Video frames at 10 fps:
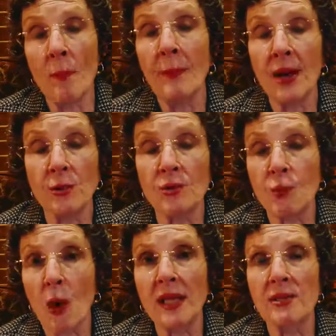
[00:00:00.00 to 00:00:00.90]
one patient was
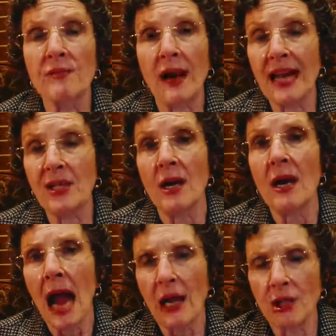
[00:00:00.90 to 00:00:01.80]
quite severe. I had to,
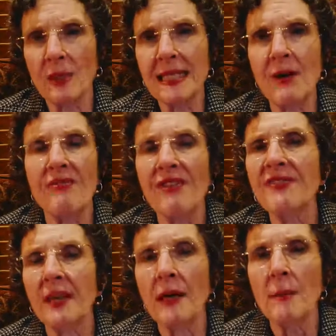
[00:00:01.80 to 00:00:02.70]
I actually went down to
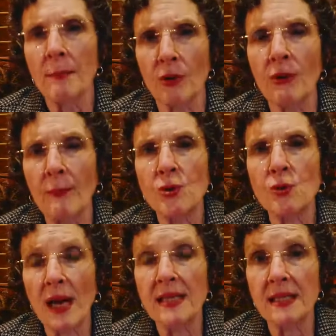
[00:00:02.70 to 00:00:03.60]
50 milligrams
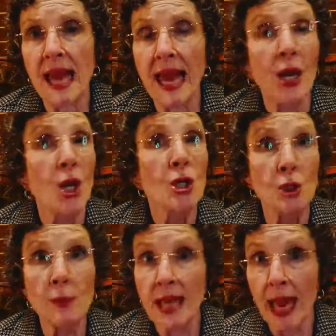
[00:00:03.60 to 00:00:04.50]
twice a day.
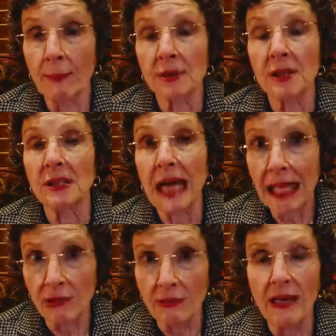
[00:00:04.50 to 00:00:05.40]
She was able to
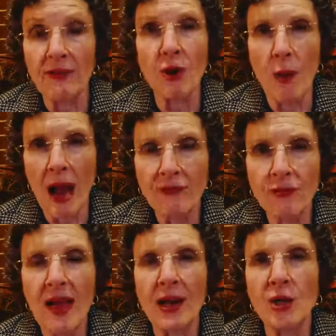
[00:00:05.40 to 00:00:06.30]
tolerate it though
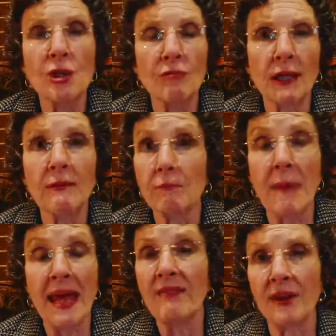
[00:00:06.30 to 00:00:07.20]
after that, and she really
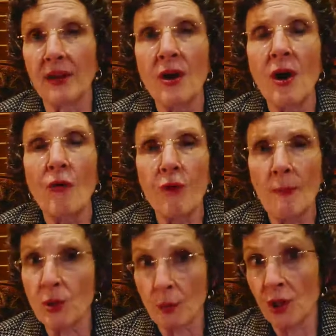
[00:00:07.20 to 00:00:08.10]
benefited
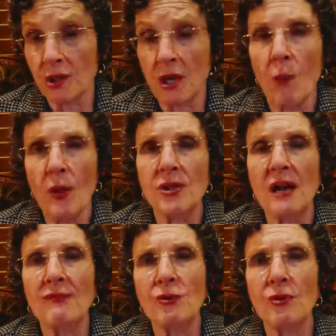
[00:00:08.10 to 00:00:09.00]
from it. So we just, we just
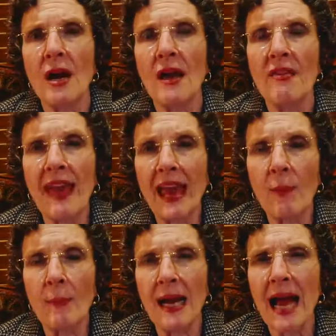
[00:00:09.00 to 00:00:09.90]
left her
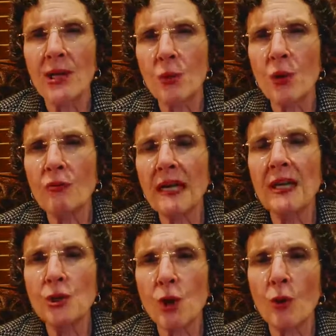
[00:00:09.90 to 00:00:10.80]
there. But I do agree it
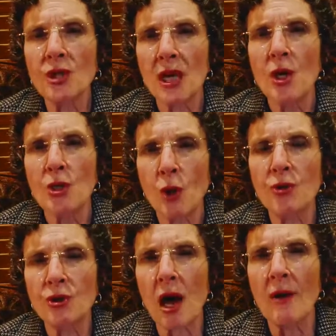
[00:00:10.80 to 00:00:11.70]
is dose
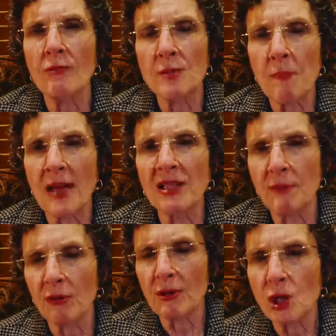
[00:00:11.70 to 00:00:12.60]
dose uh, responsive,
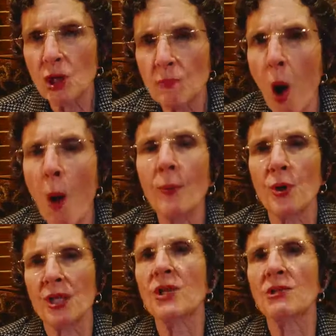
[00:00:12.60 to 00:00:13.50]
but is a small
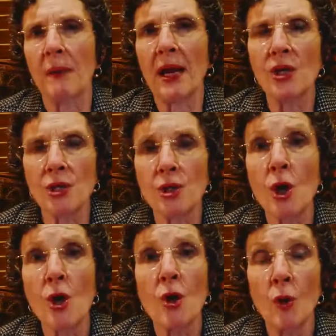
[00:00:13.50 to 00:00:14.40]
percentage of patients
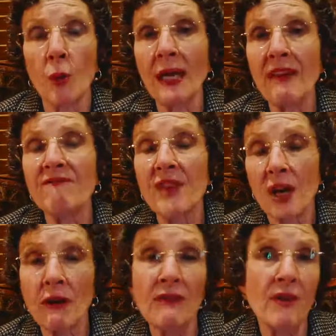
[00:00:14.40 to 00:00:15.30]
who will get
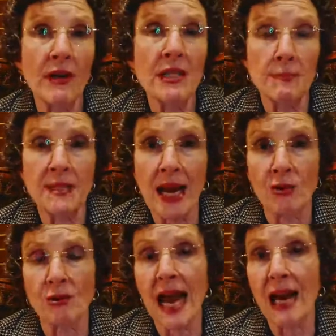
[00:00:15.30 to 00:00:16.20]
very, very
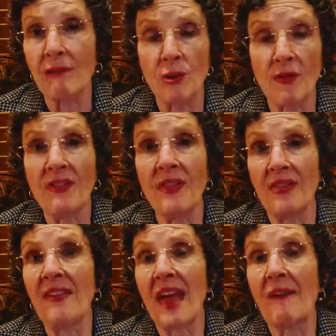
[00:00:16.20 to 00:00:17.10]
substantial diarrhea. So they,
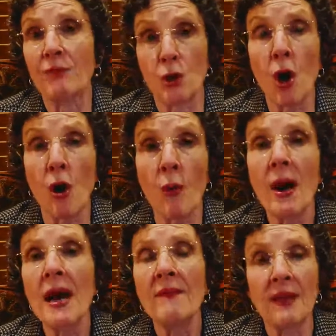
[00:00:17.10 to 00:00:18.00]
they, they have to know
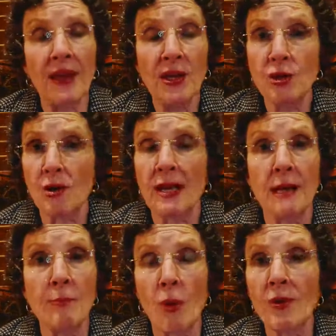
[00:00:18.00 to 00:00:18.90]
that they start
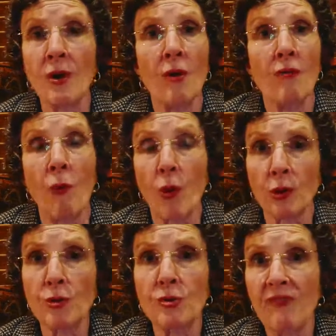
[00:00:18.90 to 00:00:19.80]
getting more than four
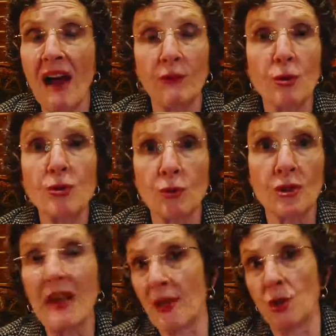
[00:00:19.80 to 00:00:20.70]
loose, five loose
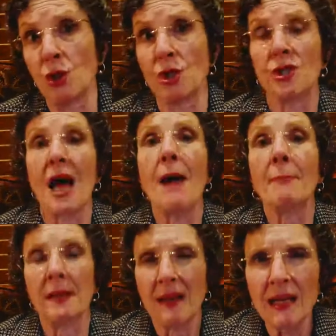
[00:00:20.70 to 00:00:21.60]
stools a day. They should
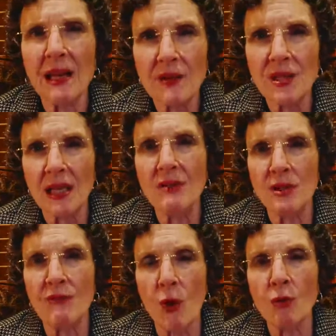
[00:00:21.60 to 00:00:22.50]
stop it and give us, give
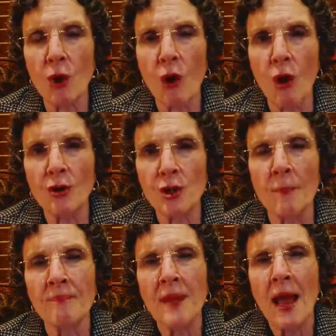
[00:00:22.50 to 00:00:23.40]
us a phone call.
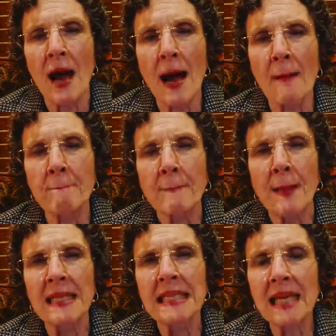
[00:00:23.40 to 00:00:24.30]
So um,
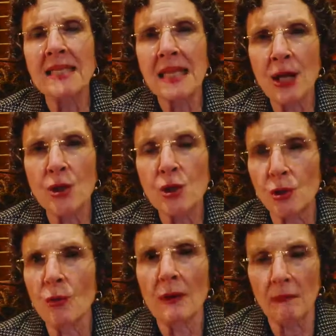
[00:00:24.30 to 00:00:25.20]
does tend
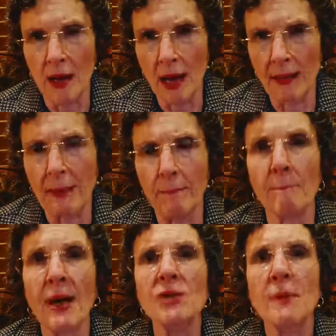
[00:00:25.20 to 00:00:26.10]
to uh, get
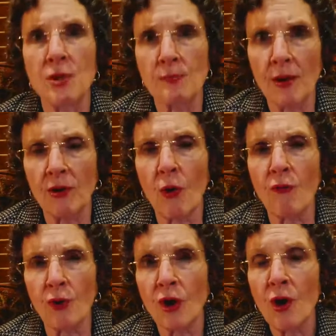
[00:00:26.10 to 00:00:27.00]
much, much better
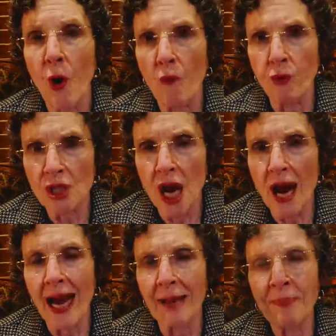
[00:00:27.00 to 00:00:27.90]
over, over
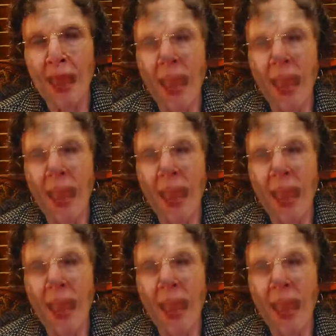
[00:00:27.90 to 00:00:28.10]
time.